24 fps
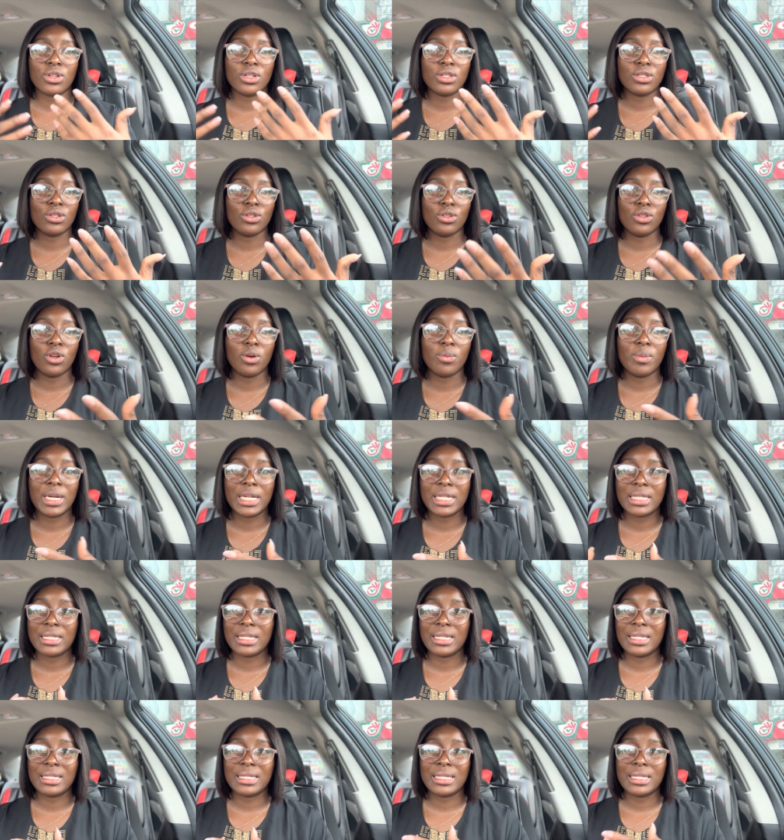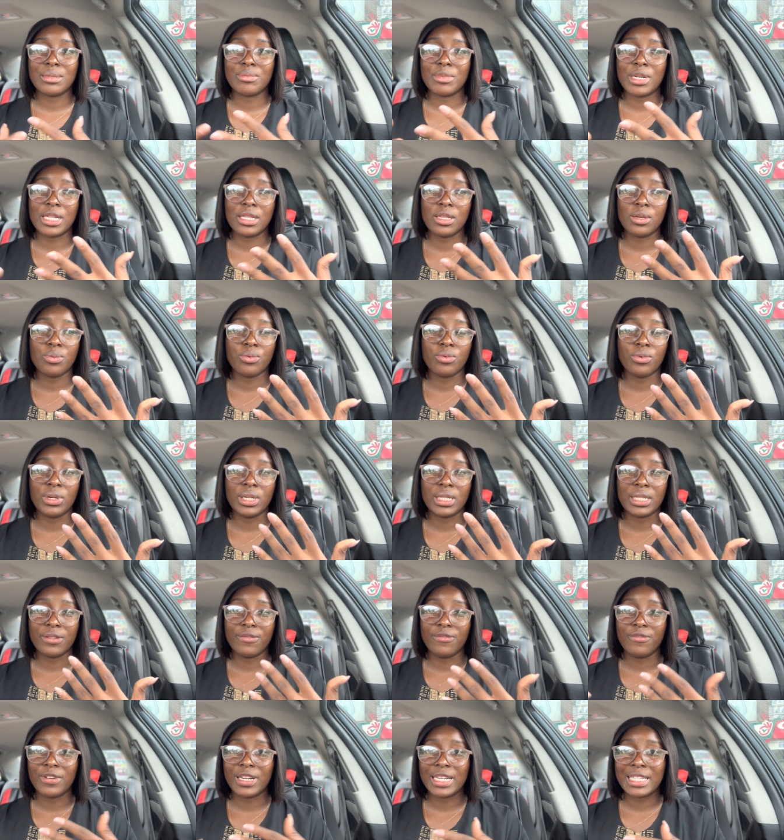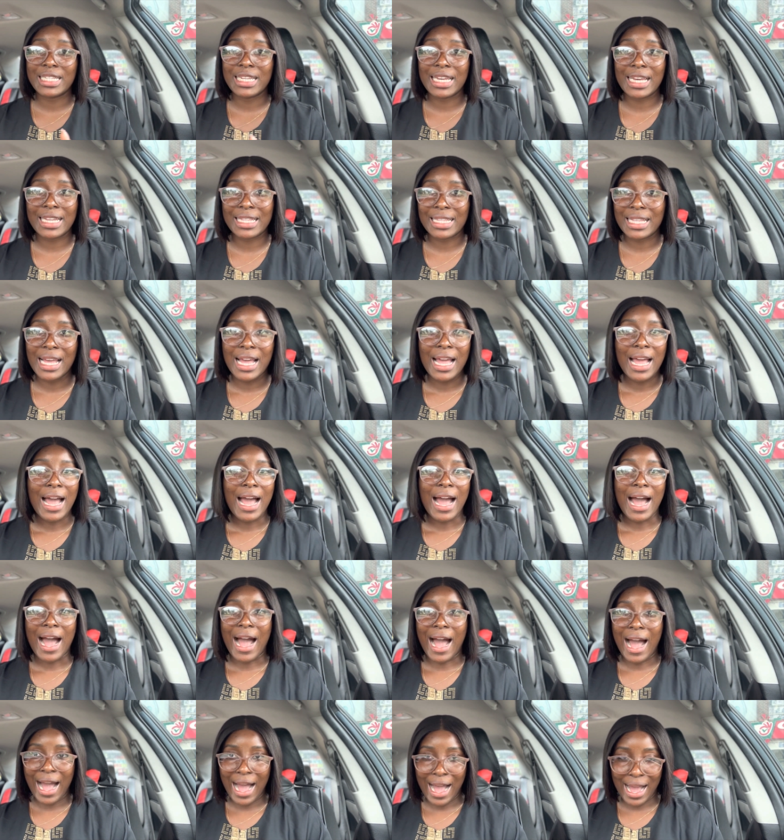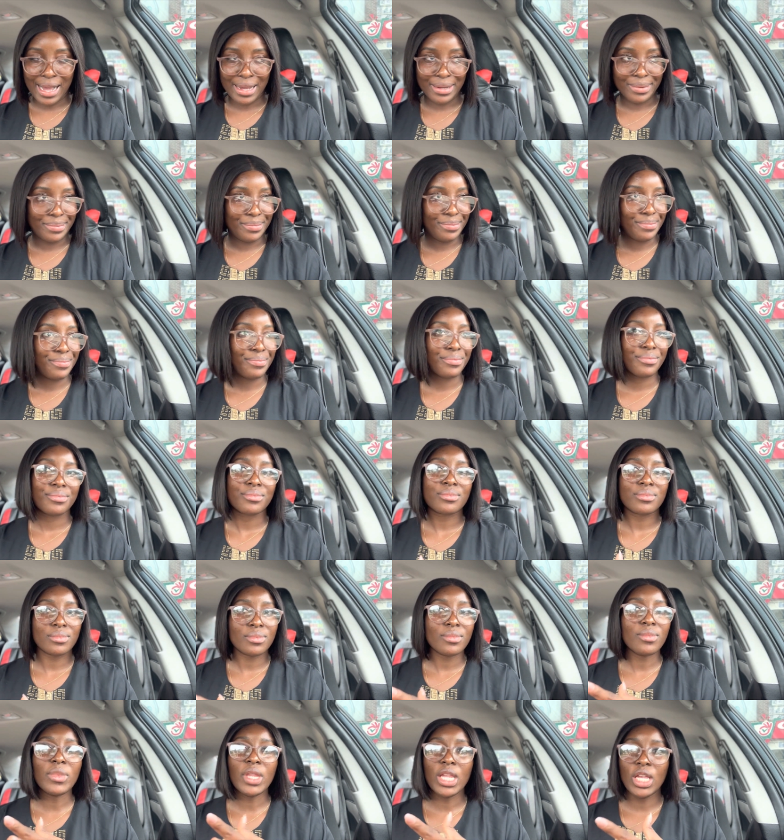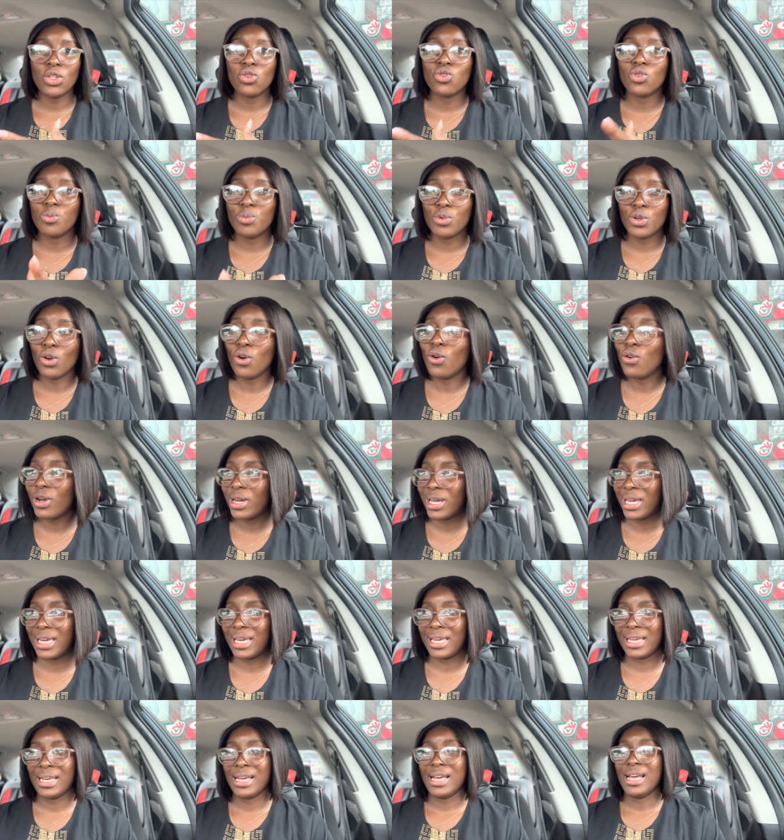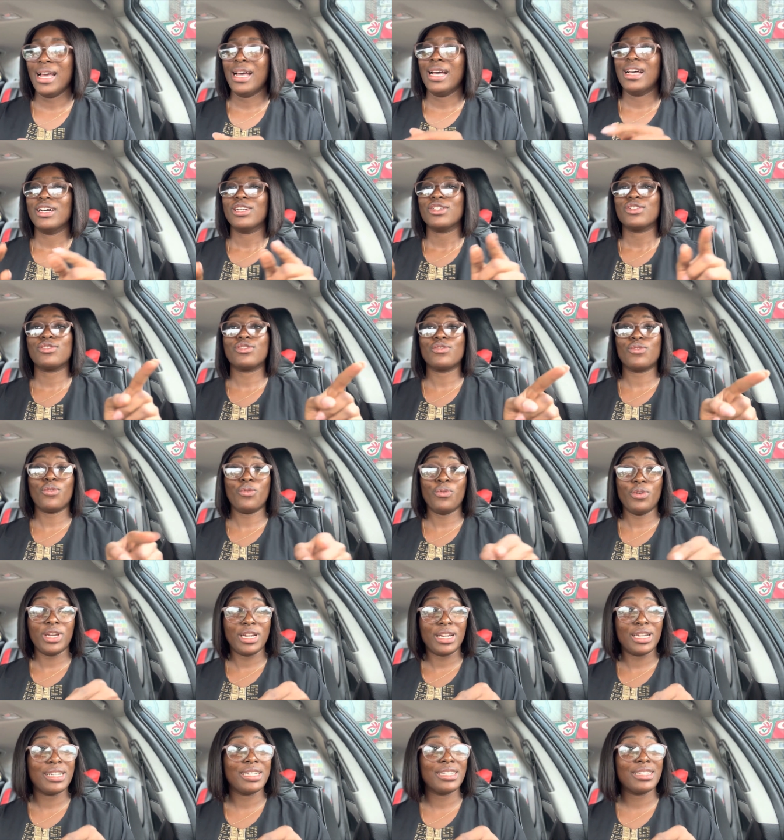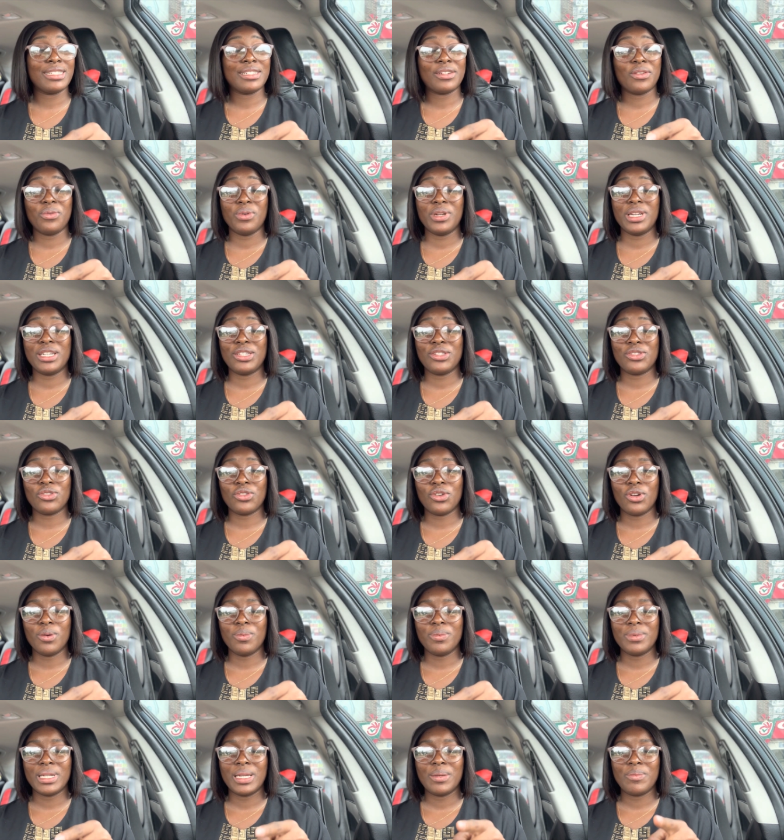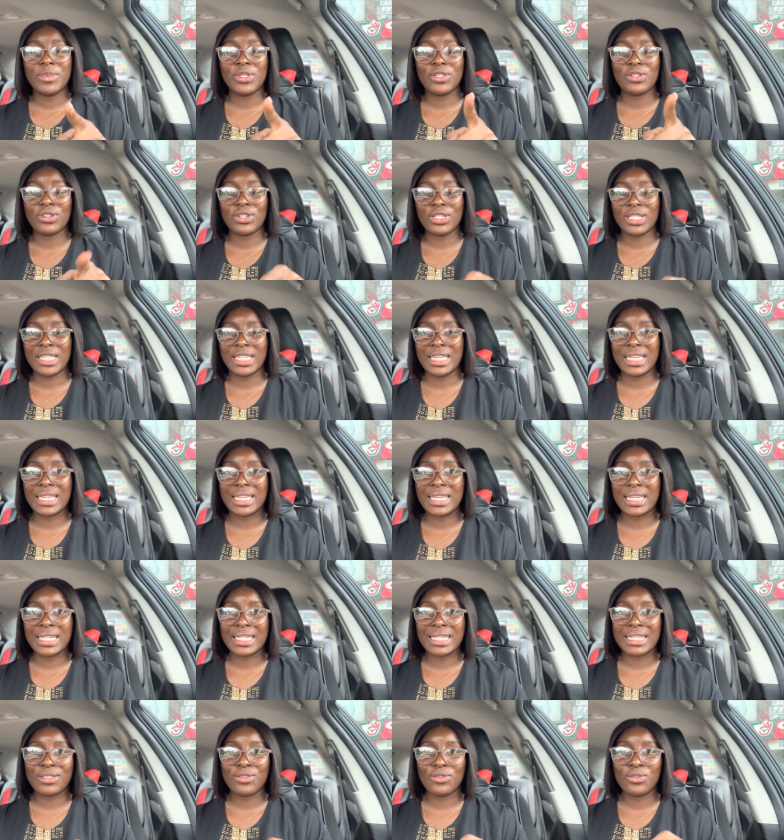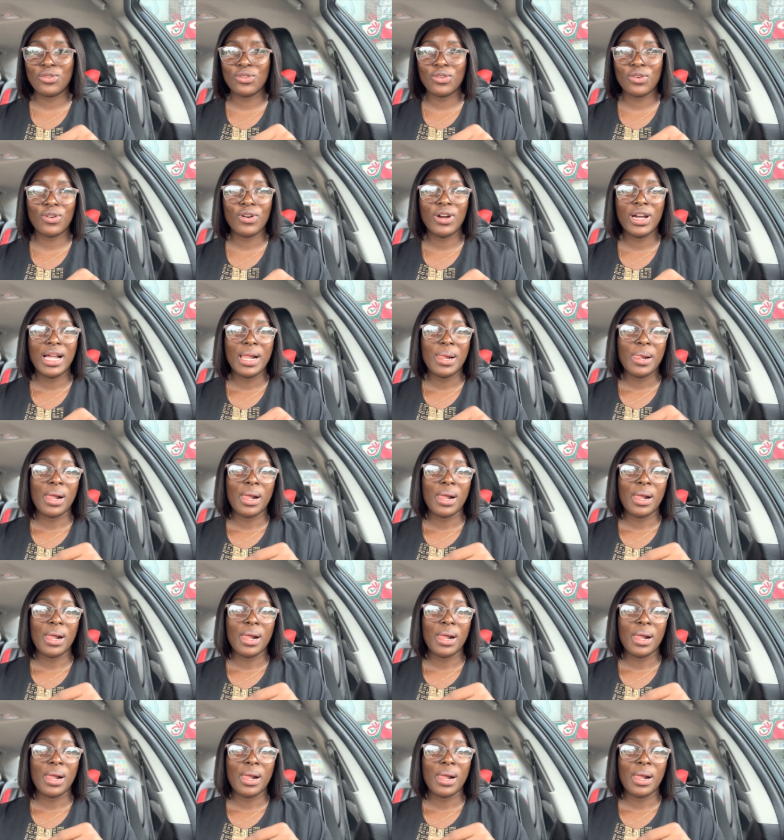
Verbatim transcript: just a normal thing since my nipple is inverted ha to be okay quick quick stop let me just say this you know